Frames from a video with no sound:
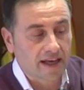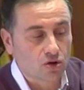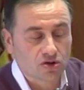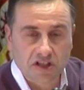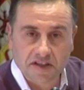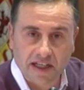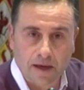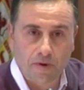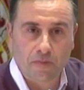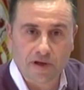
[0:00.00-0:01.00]
Citizens
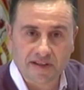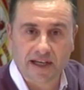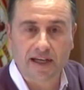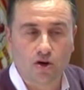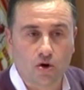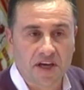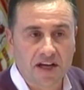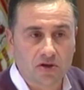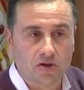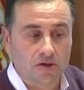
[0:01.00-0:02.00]
will be able to
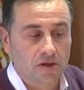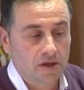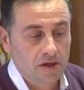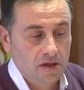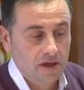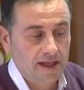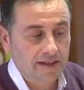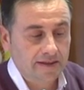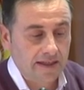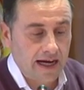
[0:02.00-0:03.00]
check
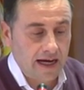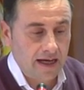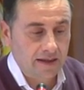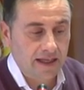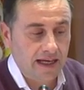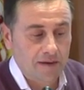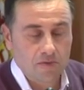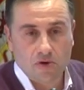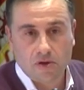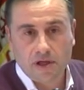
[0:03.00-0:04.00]
the contents of the
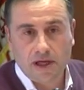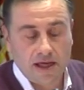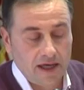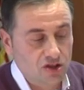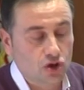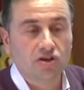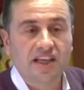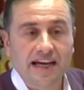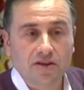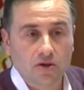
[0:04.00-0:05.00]
proposal
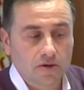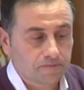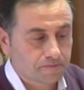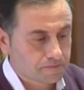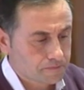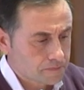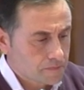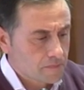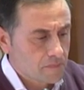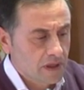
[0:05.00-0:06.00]
being
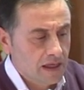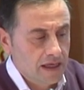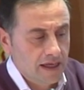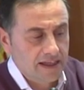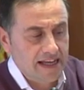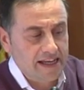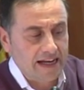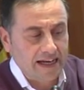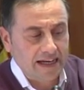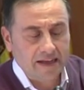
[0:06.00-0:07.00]
considered by the
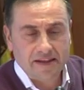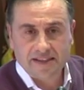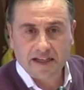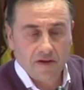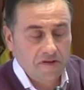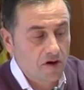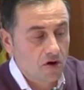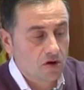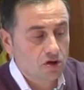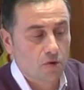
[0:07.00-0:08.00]
government,
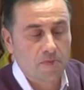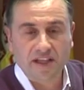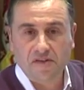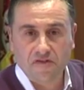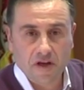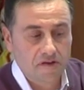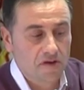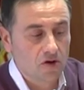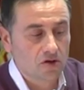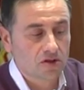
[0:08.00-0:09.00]
will read the
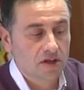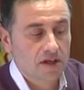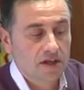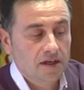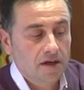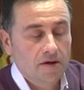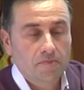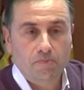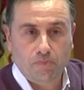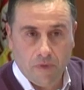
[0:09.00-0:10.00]
description, the
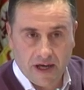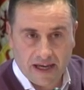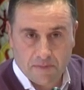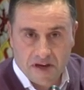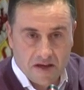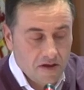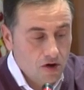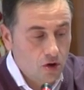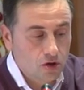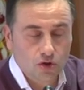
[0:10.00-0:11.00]
benefits,
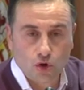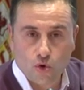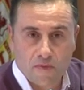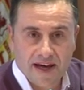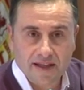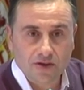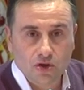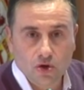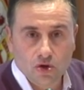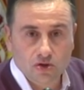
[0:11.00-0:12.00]
the
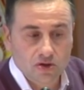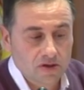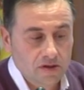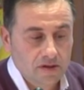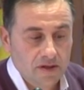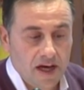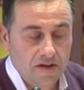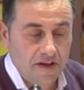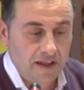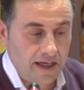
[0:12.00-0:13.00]
advantages,
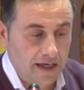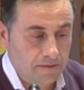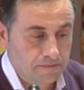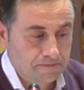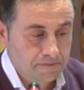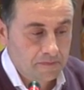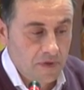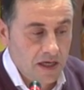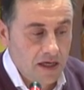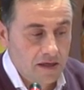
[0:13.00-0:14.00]
videos, documents,
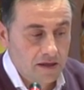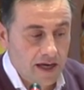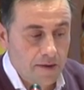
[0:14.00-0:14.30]
etc.